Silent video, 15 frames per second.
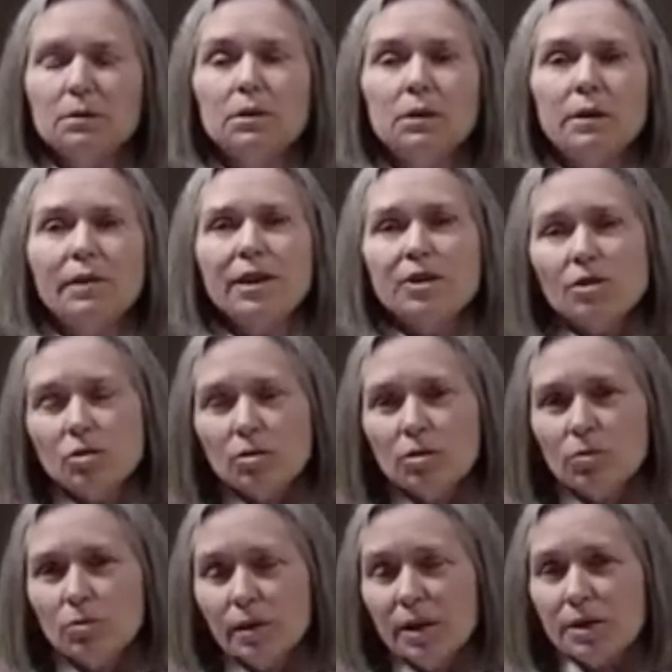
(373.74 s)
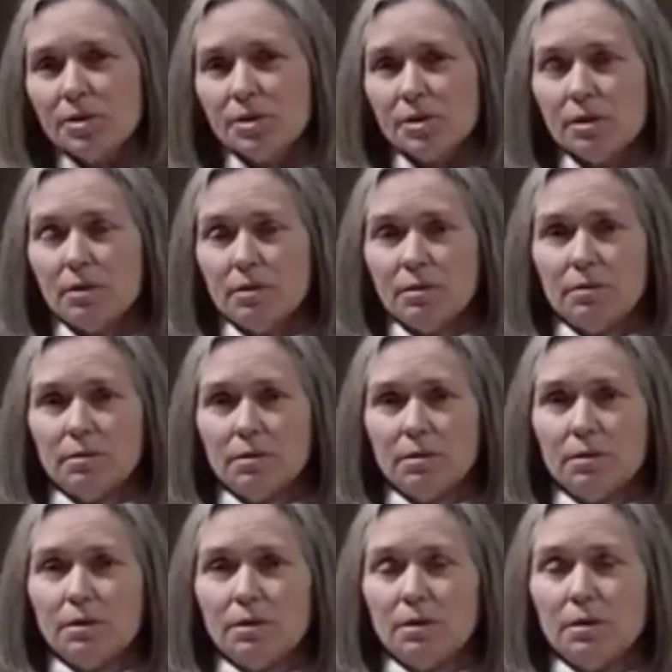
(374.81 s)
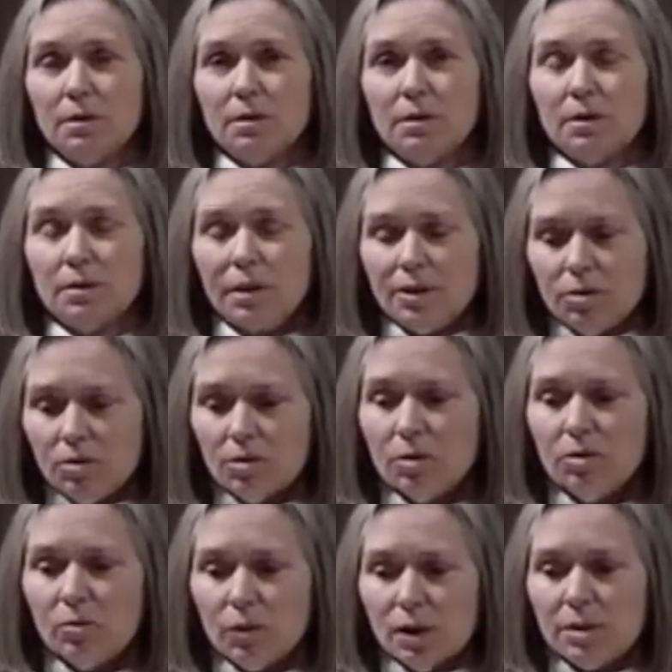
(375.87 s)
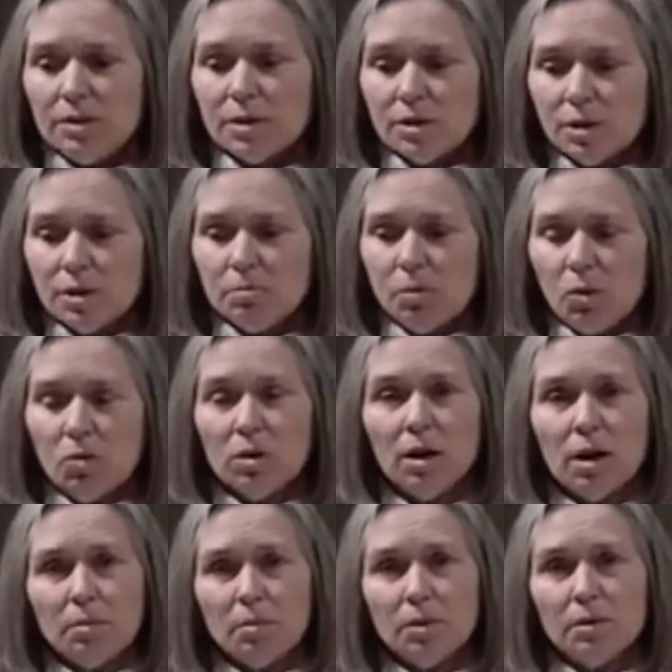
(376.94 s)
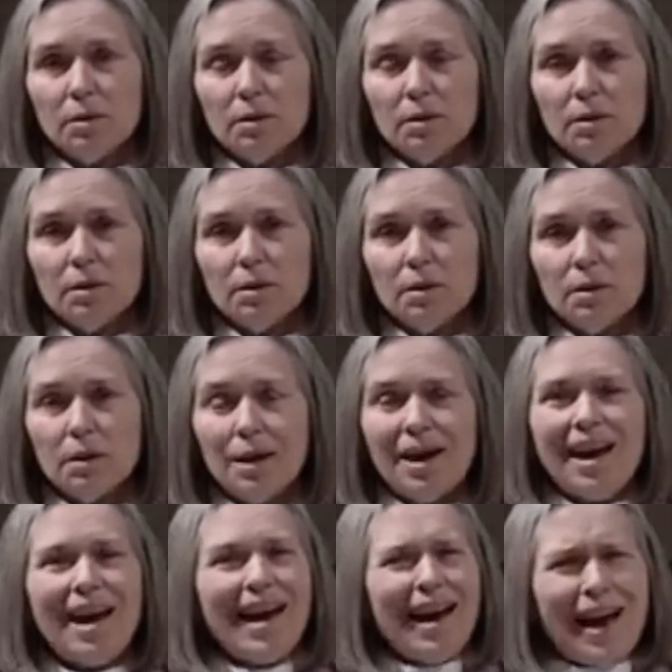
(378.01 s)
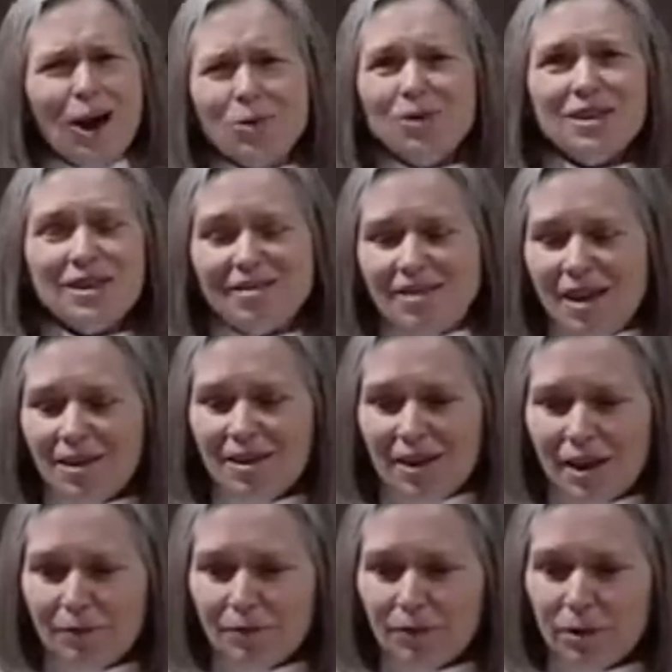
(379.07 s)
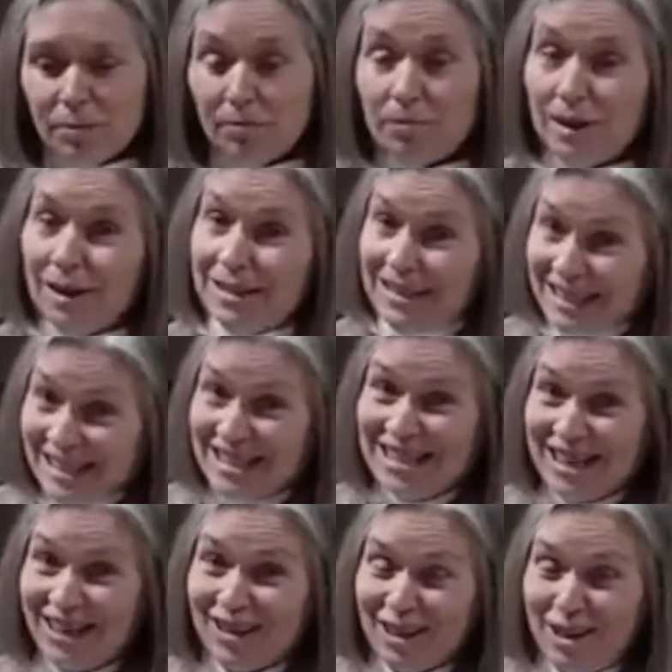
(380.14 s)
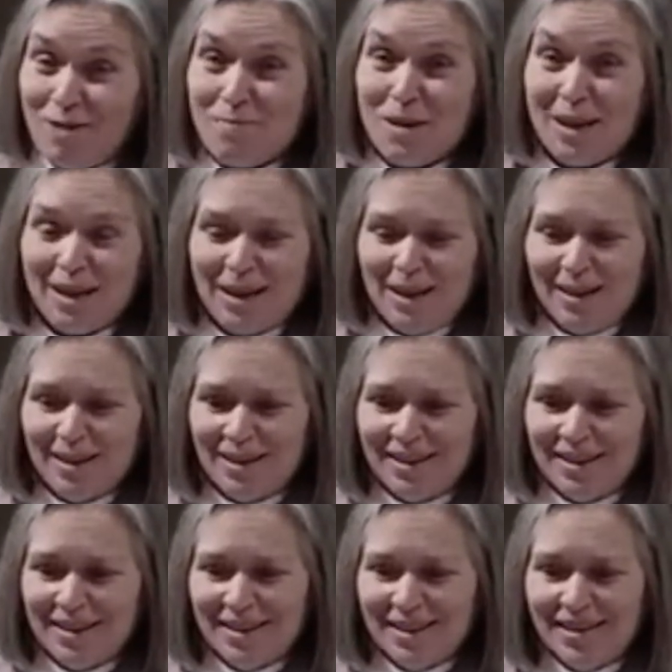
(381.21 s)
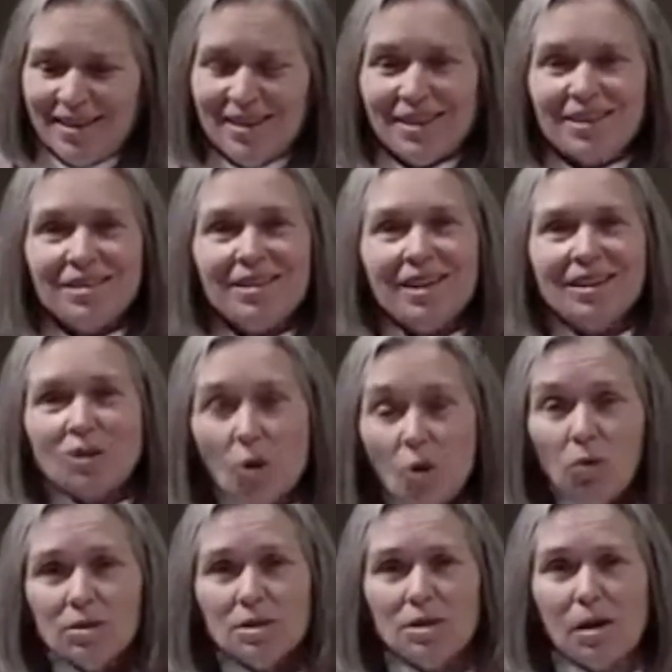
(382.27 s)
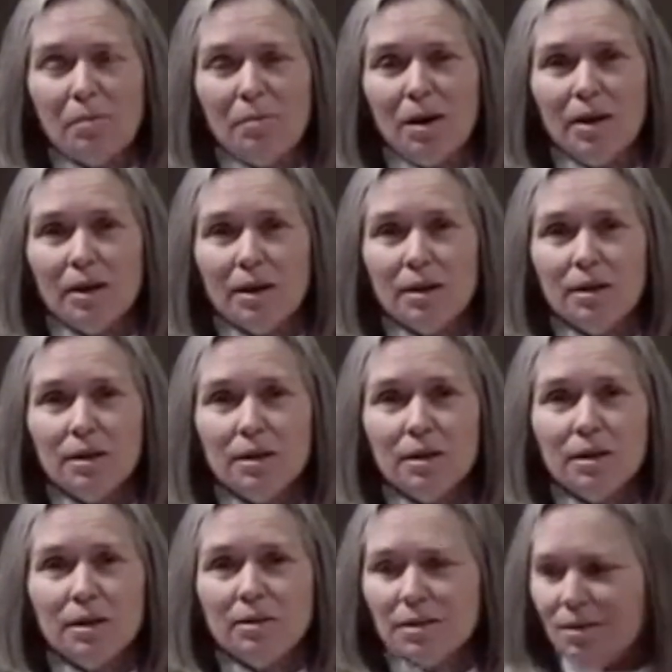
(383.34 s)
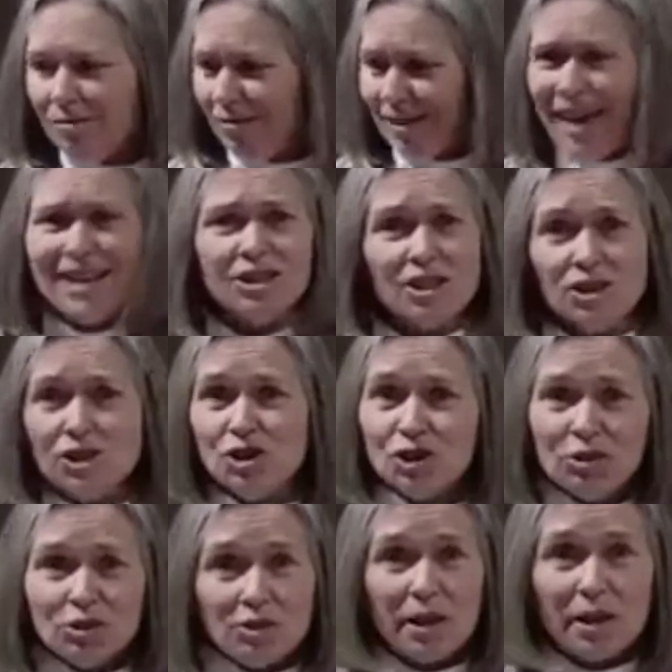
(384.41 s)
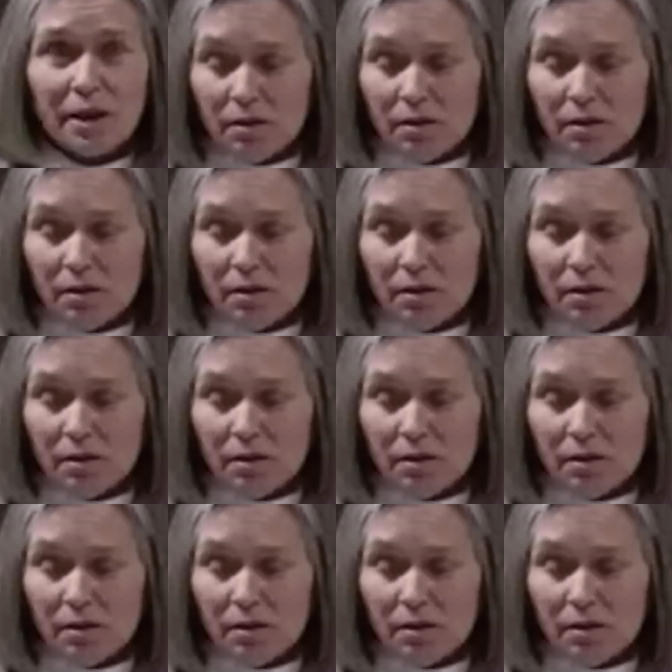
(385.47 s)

They took a risk. They took a risk and spoke up. How did they get from they didn't tell anybody to they told somebody? That's a journey.